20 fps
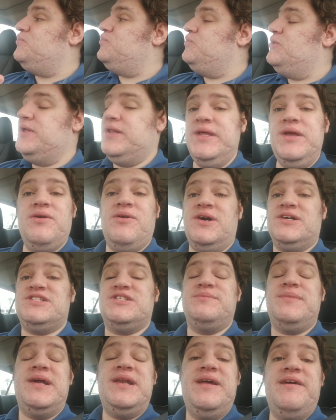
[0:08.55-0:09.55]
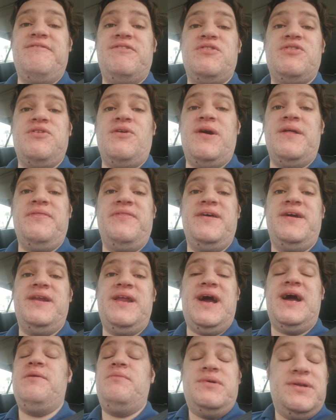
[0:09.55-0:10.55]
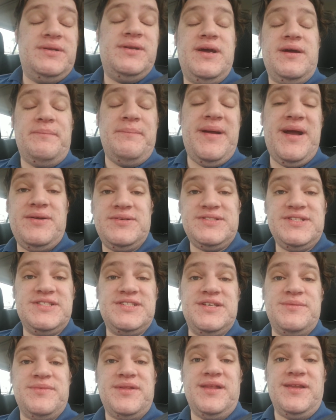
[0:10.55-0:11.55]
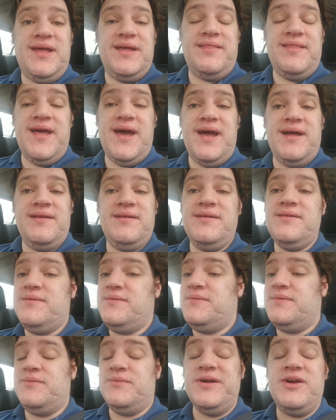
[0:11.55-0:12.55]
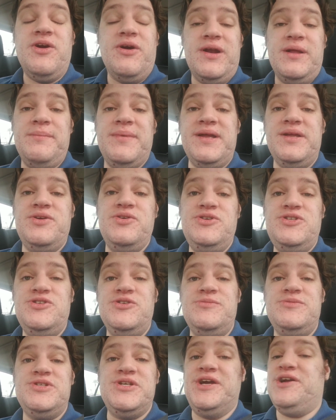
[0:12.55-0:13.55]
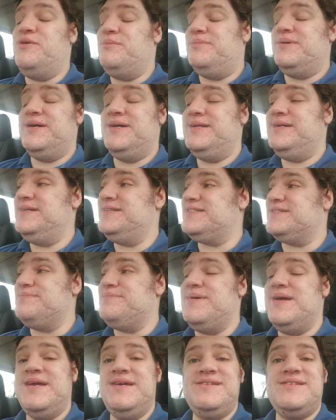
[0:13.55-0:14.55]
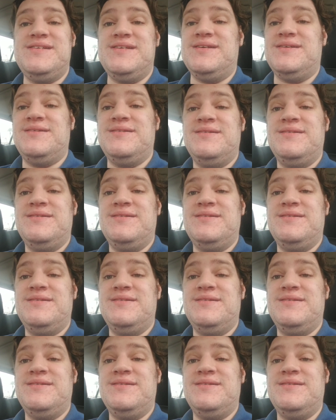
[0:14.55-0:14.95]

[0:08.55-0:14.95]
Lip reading: really awesome. I never thought that I would amount to something like that regarding my YouTube channel, but it's amazing.